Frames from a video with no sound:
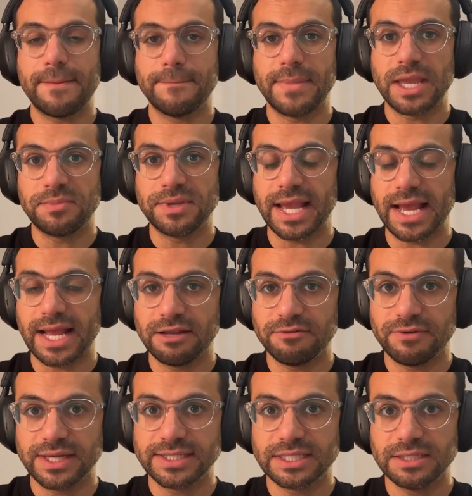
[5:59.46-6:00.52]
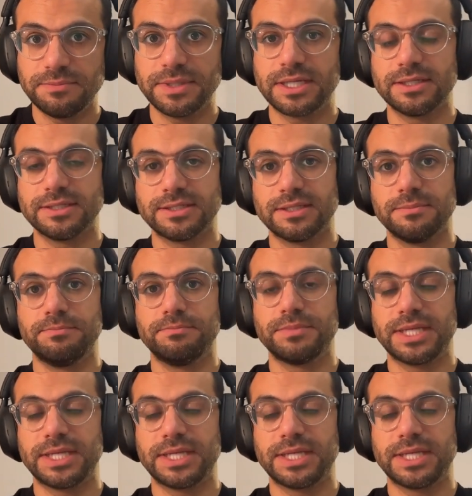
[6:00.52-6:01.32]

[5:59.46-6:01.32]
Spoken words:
it may be elevated because the